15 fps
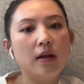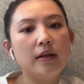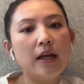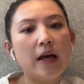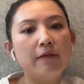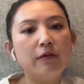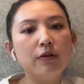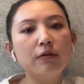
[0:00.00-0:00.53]

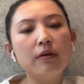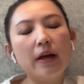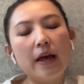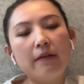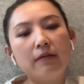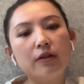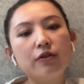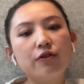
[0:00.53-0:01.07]
And have you
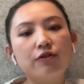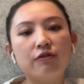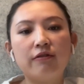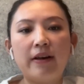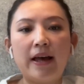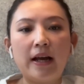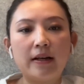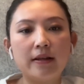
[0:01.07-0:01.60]
ever
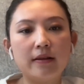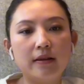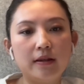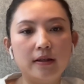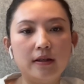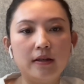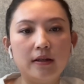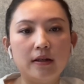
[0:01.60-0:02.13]
tracked
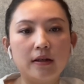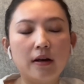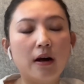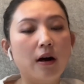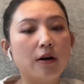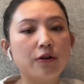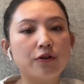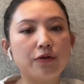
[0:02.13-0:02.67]
the
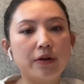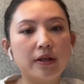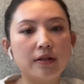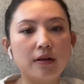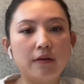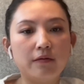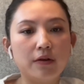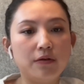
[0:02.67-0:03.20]

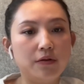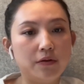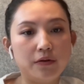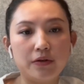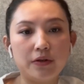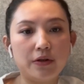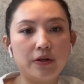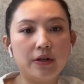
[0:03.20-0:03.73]
countries of the
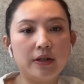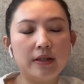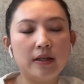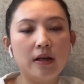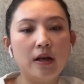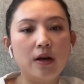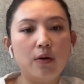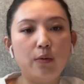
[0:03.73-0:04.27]

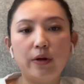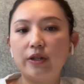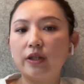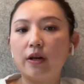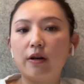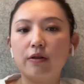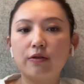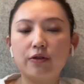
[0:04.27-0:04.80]
users?
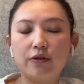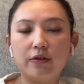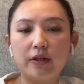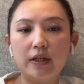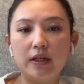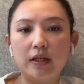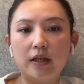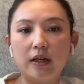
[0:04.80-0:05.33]
Which
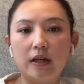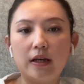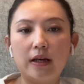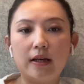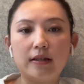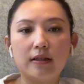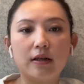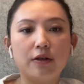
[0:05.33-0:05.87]
country
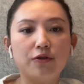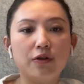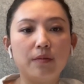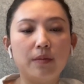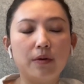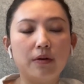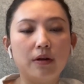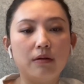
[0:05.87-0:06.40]
has
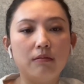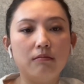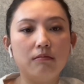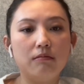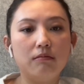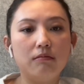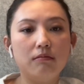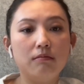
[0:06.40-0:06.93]
contributed
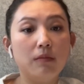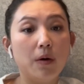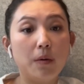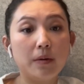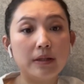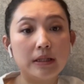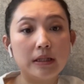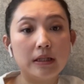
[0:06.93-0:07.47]

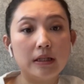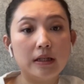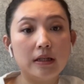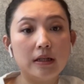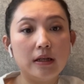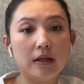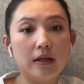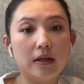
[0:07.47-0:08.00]
most
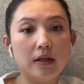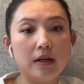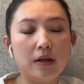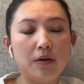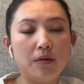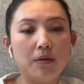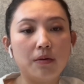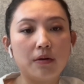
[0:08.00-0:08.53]

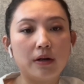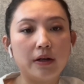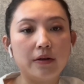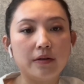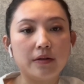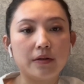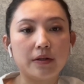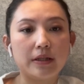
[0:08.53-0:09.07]
in your
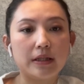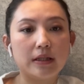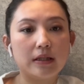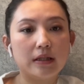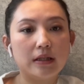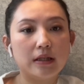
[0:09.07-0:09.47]
users?